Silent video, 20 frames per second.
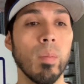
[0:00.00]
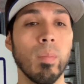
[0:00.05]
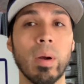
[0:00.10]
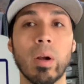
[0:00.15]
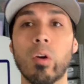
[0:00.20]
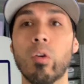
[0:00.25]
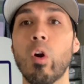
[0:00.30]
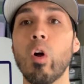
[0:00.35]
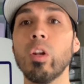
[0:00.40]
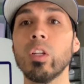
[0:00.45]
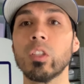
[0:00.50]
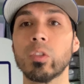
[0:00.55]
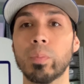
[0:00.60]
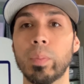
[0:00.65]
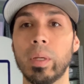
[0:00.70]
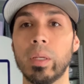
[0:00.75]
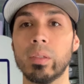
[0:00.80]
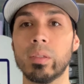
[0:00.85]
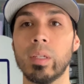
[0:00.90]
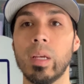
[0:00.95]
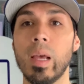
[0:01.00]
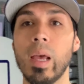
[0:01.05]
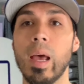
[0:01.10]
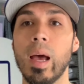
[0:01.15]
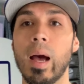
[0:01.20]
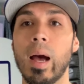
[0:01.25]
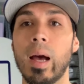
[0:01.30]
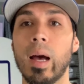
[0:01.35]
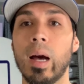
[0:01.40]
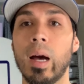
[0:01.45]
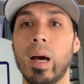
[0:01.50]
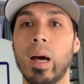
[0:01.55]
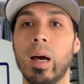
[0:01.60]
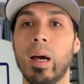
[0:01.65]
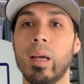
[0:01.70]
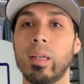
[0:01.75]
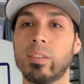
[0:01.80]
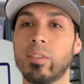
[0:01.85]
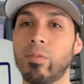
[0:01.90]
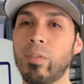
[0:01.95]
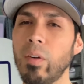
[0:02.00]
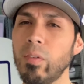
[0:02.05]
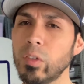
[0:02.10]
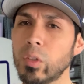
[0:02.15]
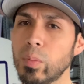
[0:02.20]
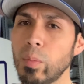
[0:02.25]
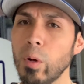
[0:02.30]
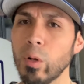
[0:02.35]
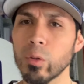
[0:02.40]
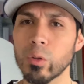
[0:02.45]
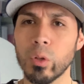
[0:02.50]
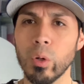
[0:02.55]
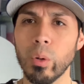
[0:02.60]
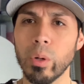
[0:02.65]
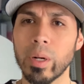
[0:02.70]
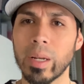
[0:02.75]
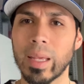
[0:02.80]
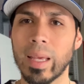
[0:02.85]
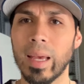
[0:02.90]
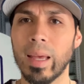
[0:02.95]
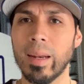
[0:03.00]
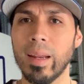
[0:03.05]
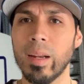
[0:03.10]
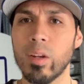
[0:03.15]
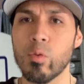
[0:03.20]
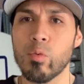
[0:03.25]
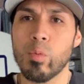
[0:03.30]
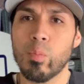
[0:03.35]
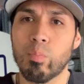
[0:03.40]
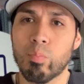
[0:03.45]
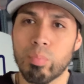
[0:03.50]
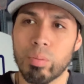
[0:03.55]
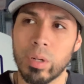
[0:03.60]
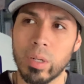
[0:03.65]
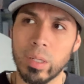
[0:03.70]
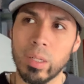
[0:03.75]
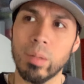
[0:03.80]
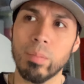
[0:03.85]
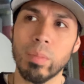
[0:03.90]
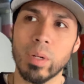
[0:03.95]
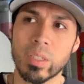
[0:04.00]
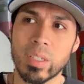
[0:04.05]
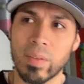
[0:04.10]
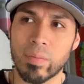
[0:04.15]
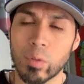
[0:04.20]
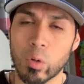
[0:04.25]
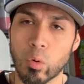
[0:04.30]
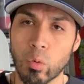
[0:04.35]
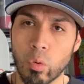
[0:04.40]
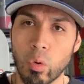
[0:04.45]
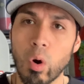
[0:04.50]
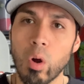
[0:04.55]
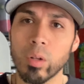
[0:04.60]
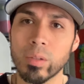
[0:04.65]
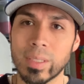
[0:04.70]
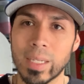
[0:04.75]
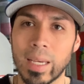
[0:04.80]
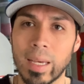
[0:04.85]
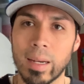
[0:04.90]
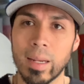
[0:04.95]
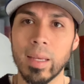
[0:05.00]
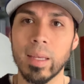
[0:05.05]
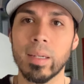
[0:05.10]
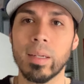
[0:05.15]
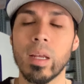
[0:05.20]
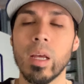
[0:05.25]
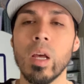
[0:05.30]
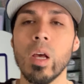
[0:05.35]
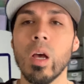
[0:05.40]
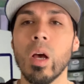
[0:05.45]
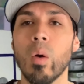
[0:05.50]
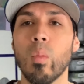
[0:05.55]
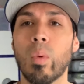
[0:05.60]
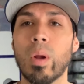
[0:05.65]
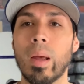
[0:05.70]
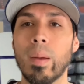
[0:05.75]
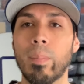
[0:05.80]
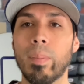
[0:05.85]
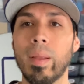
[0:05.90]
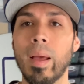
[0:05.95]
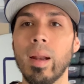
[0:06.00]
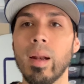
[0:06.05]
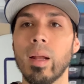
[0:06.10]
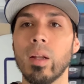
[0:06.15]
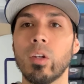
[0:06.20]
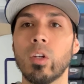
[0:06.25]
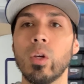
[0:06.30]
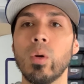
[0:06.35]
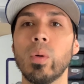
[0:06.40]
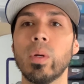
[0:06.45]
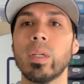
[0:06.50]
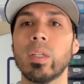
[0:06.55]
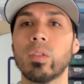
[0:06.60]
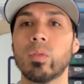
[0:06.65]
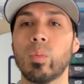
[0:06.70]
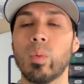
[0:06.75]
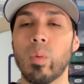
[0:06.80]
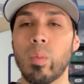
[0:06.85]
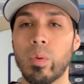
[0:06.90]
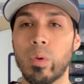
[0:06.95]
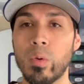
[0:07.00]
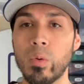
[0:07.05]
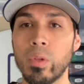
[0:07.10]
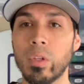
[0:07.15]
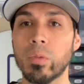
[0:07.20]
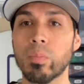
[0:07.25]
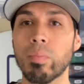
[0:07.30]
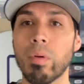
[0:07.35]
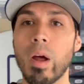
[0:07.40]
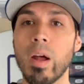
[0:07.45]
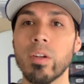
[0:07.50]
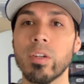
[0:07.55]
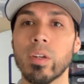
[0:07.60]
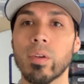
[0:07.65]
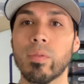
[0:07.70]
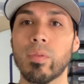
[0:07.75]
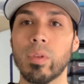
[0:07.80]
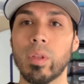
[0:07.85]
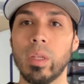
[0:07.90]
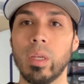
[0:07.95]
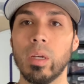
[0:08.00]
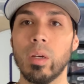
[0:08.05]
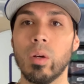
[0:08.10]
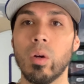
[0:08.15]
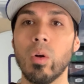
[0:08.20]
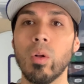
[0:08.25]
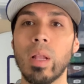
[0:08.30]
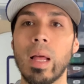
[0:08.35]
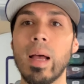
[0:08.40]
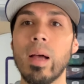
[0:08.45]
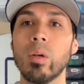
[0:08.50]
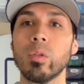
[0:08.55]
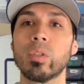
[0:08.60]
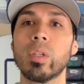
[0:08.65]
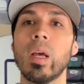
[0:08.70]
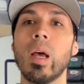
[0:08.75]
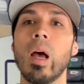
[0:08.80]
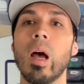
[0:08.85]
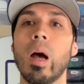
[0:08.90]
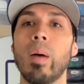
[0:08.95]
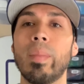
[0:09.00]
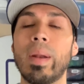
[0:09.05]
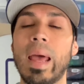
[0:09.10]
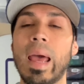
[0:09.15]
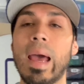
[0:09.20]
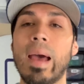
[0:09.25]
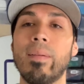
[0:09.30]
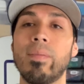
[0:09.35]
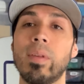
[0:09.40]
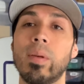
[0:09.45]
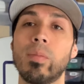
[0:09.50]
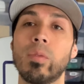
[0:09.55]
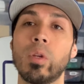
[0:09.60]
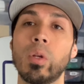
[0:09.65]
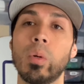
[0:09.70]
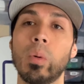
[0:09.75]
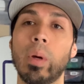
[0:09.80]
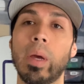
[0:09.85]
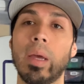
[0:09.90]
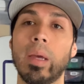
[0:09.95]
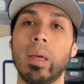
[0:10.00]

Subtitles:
crawling space. It's a very small door to get in. You pretty much have to crawl to get in. What I plan on doing is when we do this project for the whole house, I'm gonna have them do